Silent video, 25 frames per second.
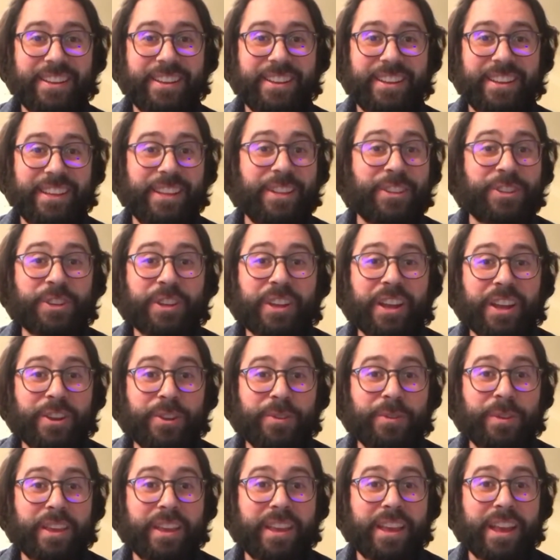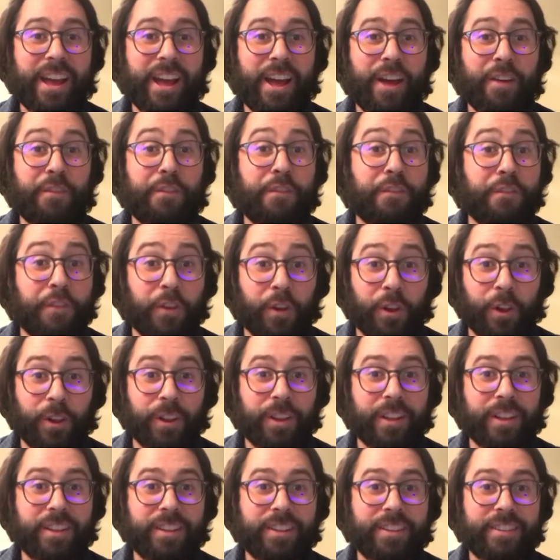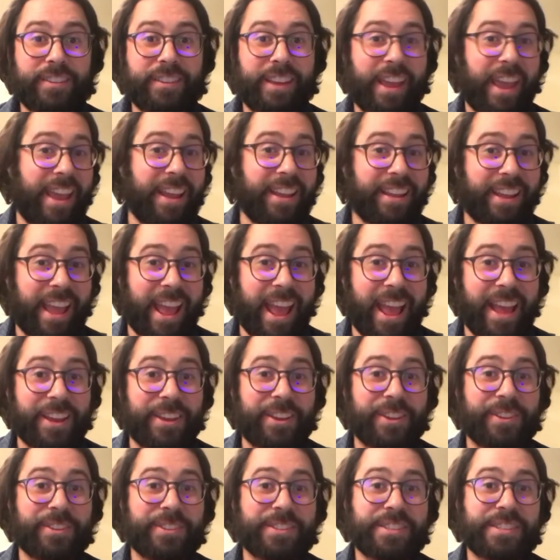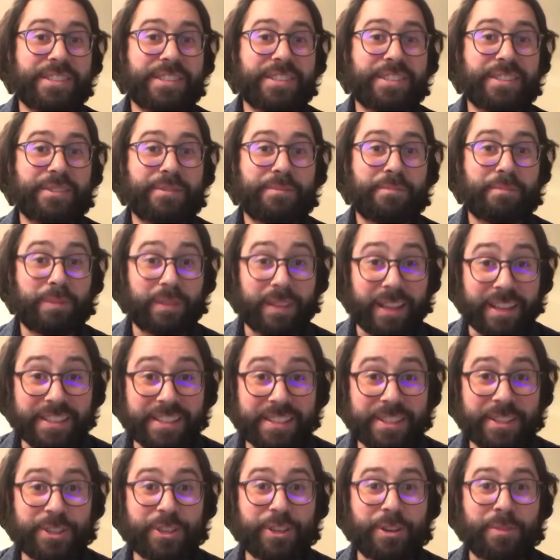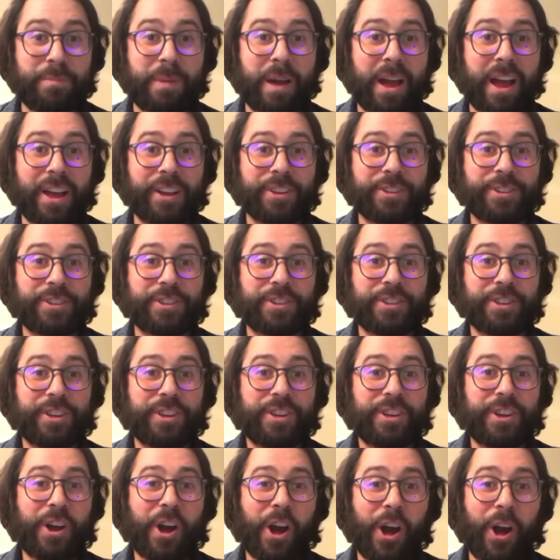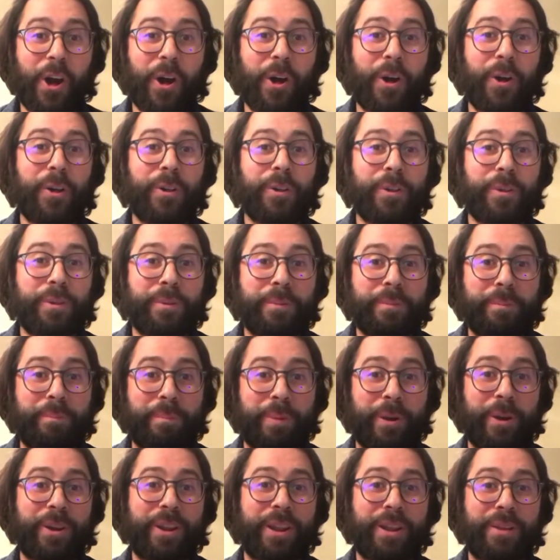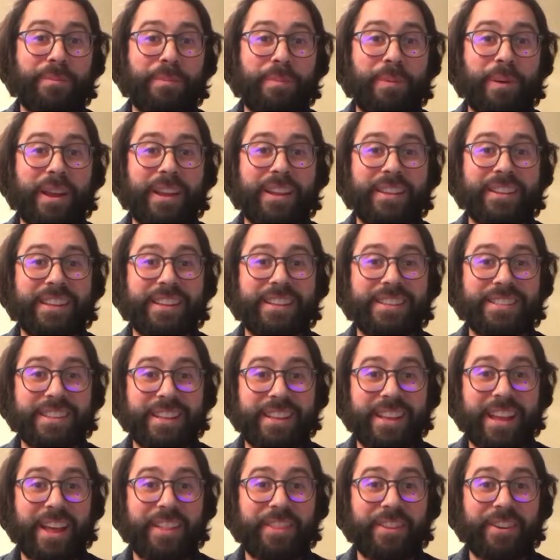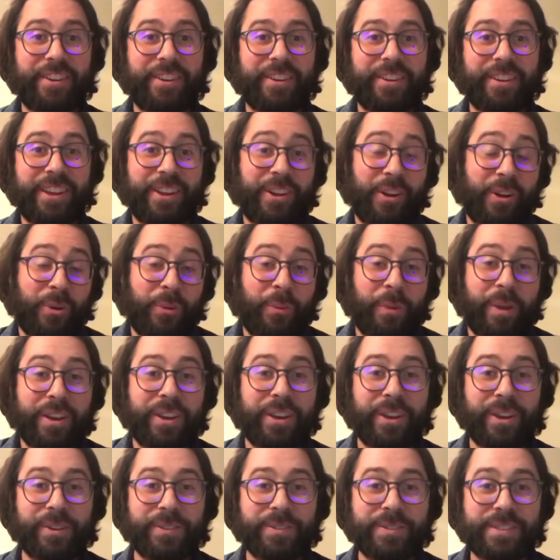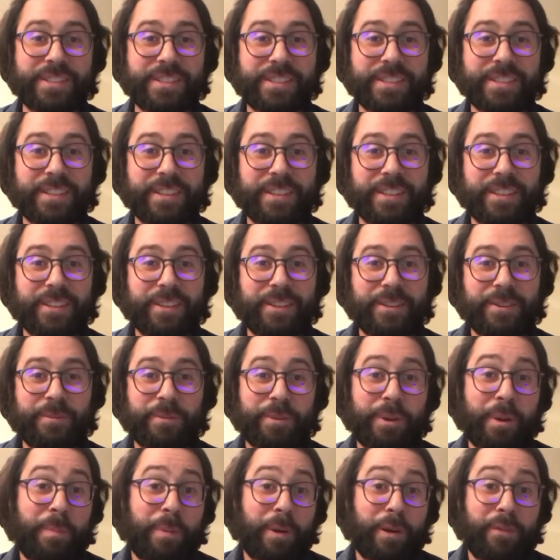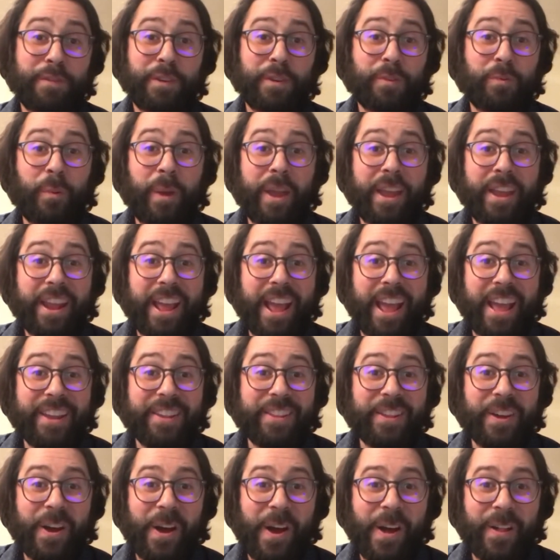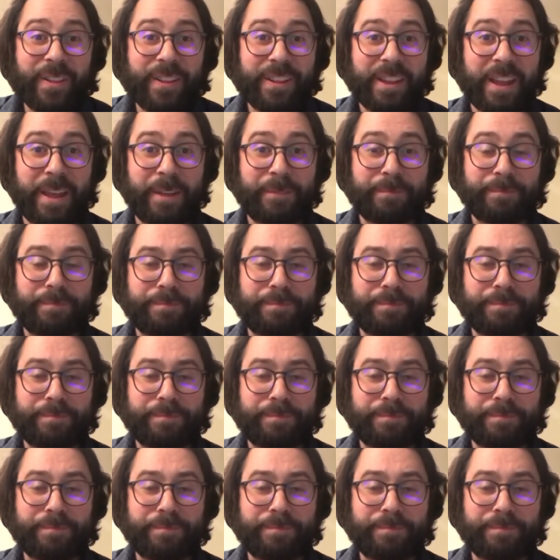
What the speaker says: Each Chanukiah full, eight candles plus the shamash, all burning brightly together in our windows. What a perfect way to end the holiday.